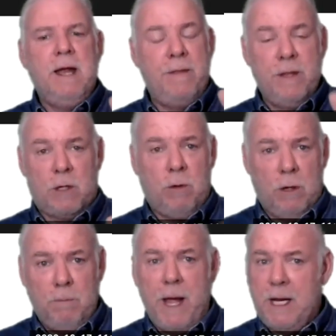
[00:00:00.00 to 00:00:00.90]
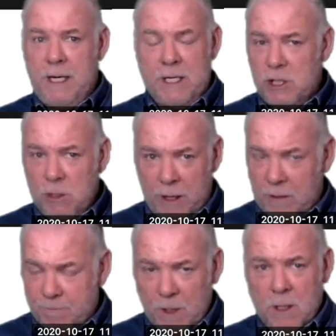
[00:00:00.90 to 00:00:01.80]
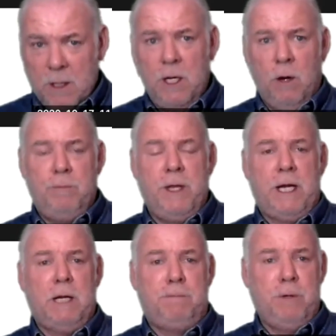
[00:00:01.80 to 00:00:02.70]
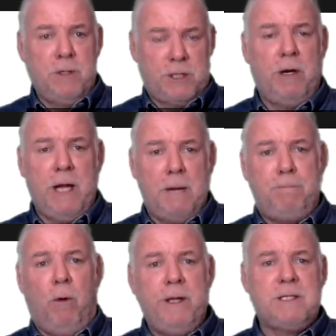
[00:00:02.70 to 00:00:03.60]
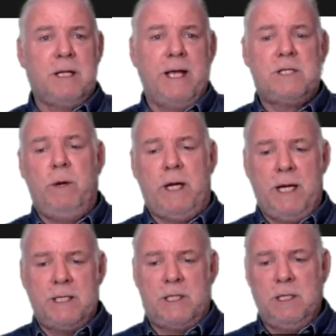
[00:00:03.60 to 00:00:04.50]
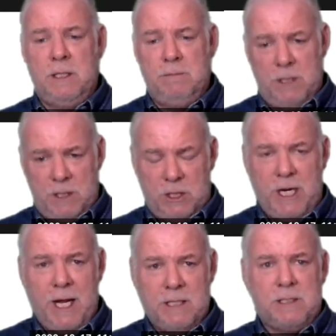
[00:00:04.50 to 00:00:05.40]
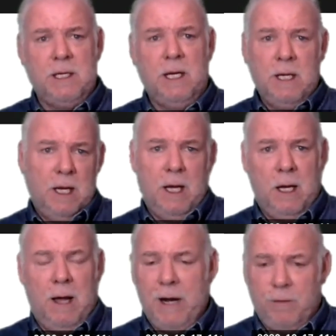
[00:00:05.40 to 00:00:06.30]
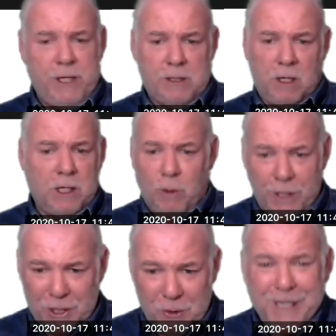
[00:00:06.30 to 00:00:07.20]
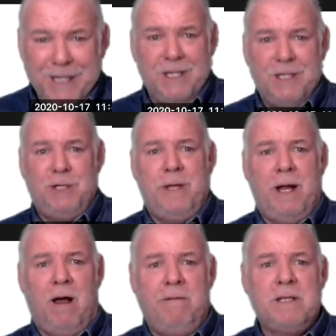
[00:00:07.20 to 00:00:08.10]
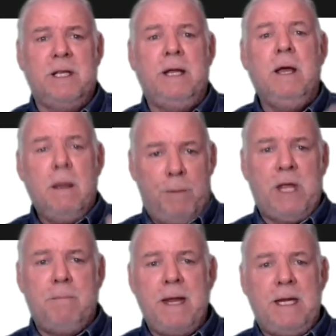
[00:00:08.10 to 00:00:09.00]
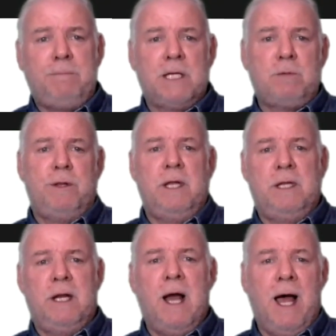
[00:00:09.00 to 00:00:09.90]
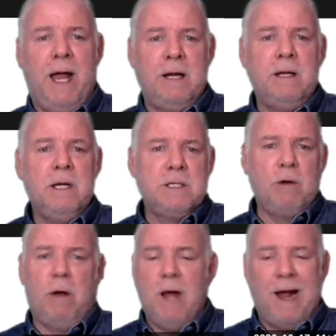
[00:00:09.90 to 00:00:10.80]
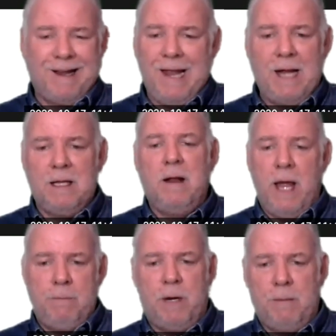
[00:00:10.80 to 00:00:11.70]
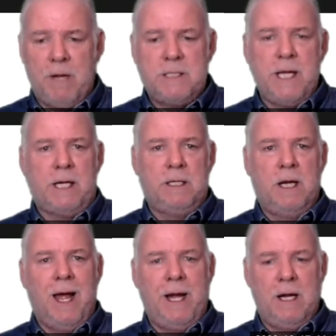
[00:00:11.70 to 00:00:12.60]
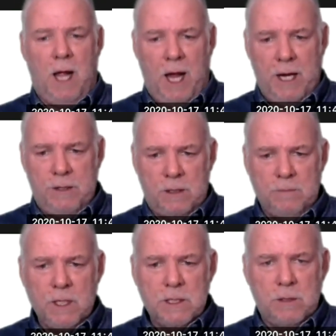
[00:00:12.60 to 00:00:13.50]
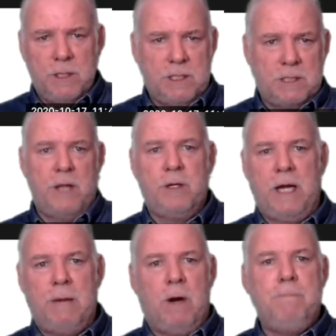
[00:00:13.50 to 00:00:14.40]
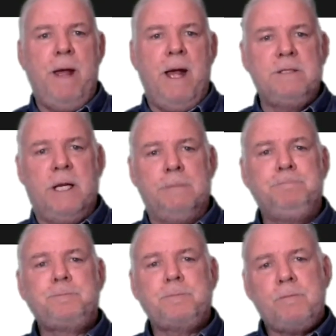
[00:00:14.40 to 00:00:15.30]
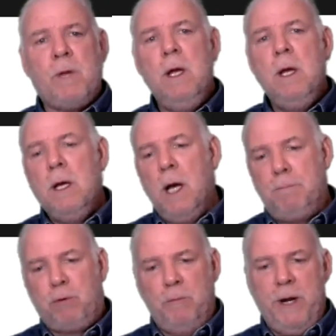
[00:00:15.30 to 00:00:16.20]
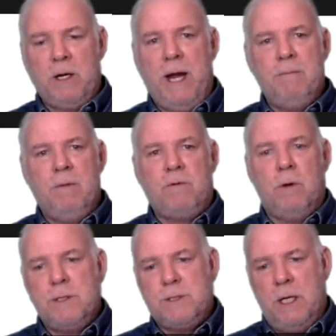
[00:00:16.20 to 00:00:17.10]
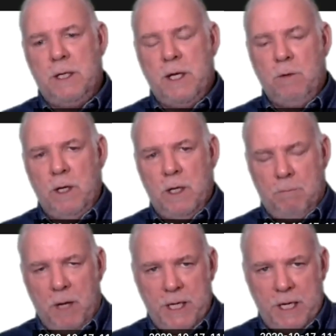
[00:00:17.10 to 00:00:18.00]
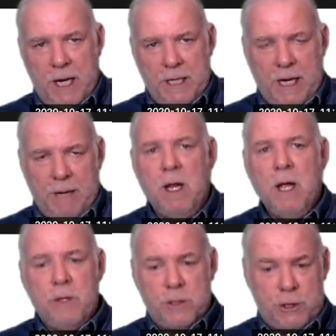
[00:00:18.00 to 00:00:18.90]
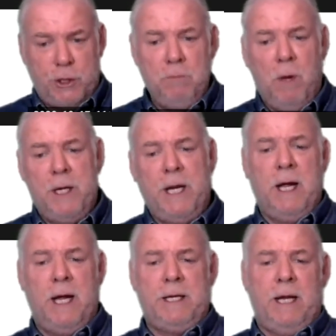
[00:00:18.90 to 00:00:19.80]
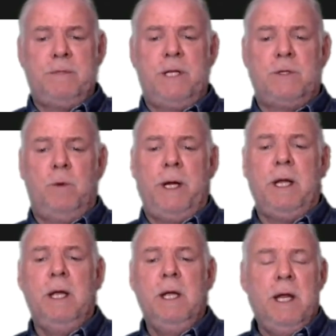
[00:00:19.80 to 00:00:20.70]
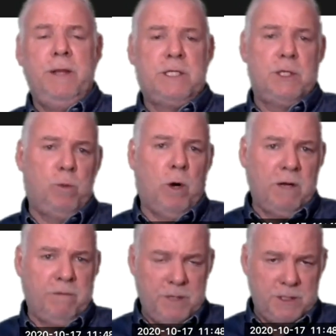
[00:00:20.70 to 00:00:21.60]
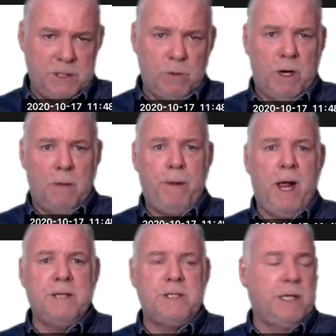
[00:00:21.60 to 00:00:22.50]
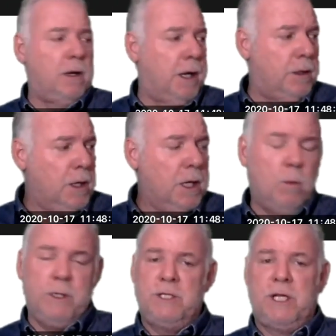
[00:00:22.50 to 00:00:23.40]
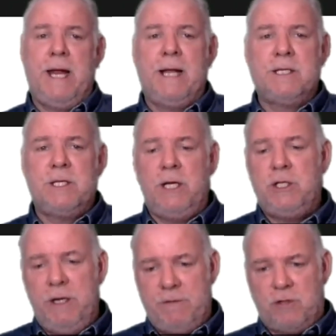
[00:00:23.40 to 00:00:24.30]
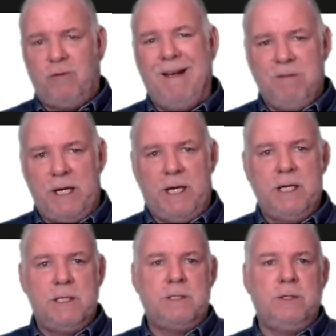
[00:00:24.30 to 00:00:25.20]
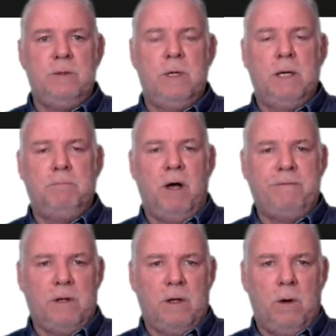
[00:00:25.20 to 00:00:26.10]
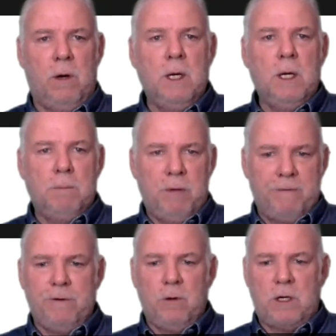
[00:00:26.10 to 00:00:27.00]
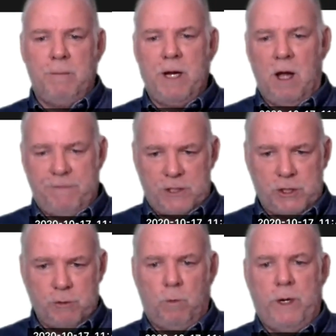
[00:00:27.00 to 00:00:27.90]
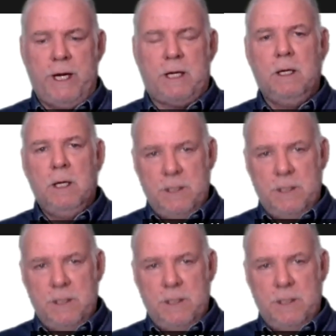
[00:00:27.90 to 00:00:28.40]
And then the quarterback, again, showing, that he could produce 38 points last week against the Jets. I don't think they're going to go into New England and do that, obviously, but they may keep this within the 9. So I'm not laying the 9, but I'm not taking the 9 either. So this is another game where I'm passing. Premier game, of course, another one, a Monday night game. There's 2 Monday night games this week, and this is one of them. This is the one I'm passing on, which is the Kansas City Chiefs traveling into Buffalo. Buffalo coming off a short week.